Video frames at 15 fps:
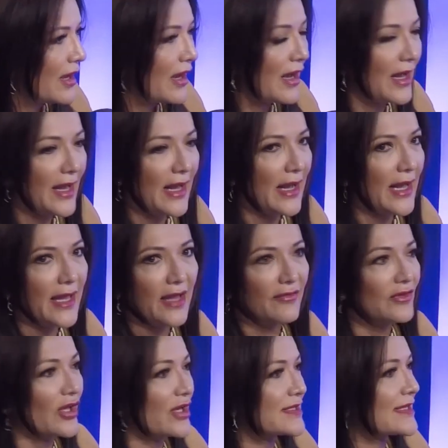I
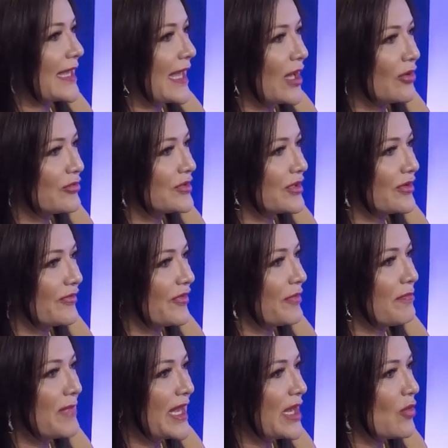have lost count of the
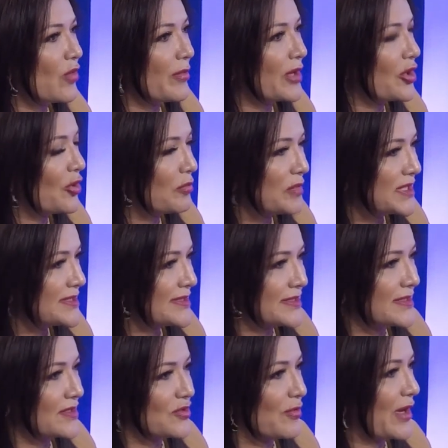many women-owned
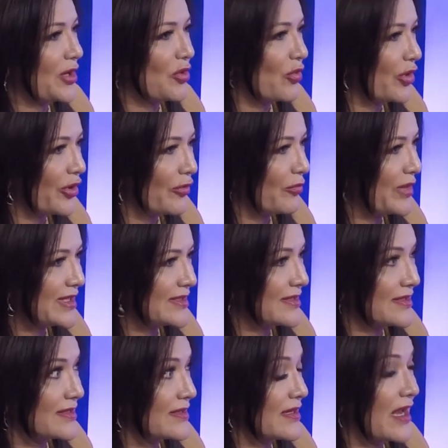businesses or minority-owned
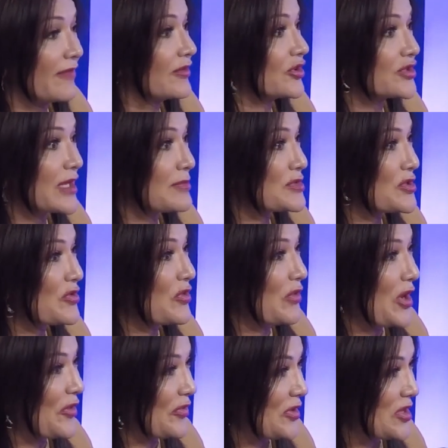businesses that I've looked up to
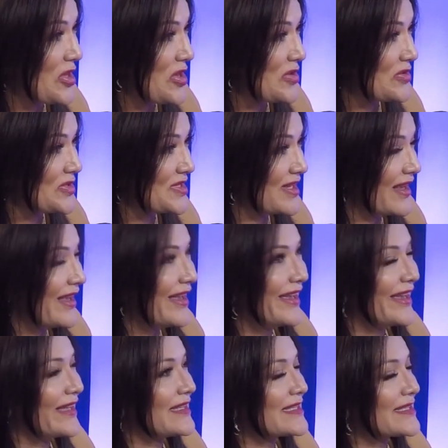throughout the years
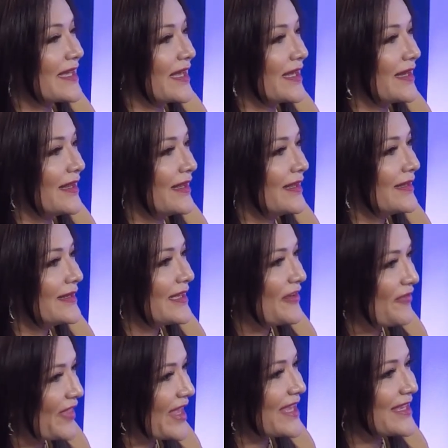and said,
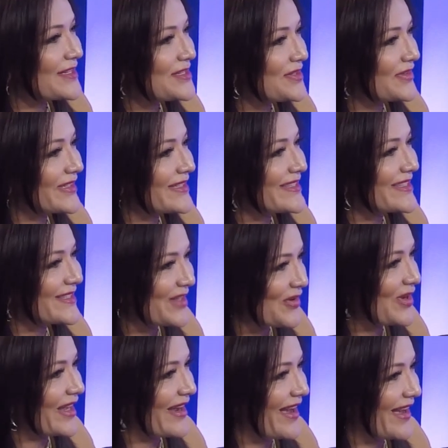if they can do it, so
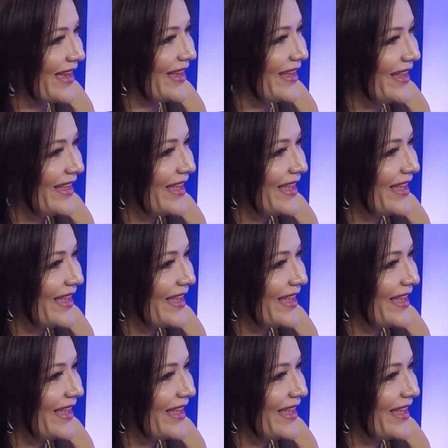can I.